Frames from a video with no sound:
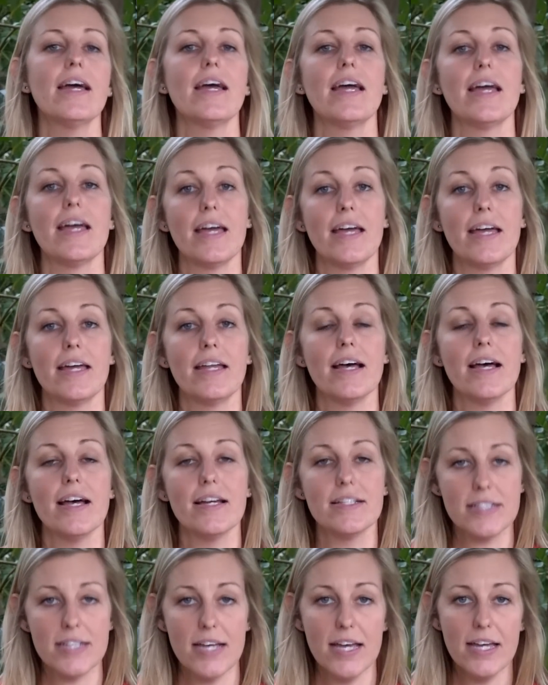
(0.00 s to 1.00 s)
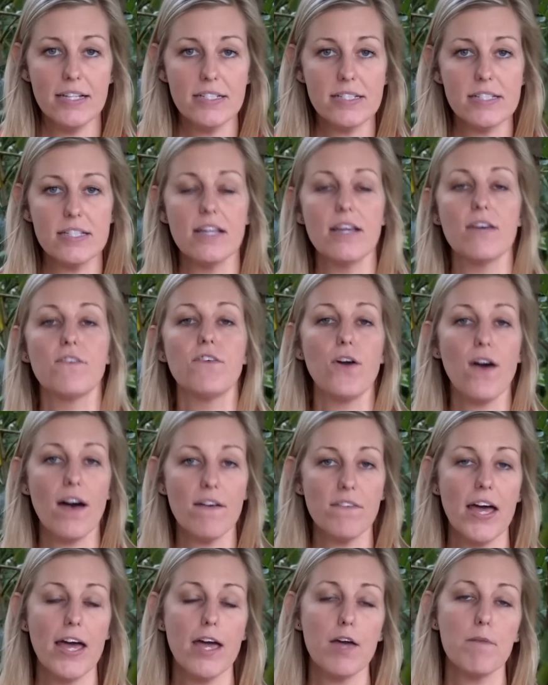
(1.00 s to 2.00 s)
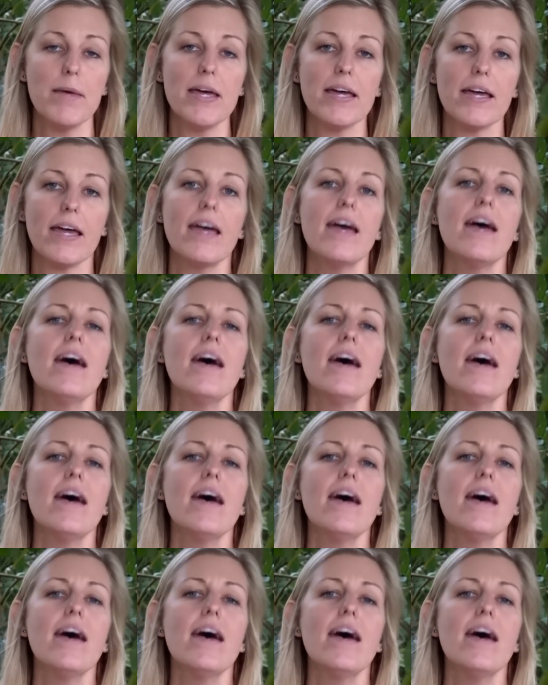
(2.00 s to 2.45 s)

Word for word: in a tent if you have a hammock.